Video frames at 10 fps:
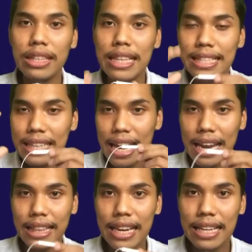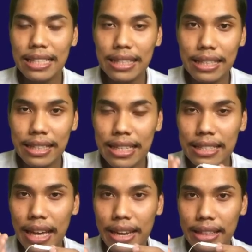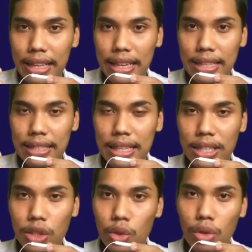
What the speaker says: characteristic shows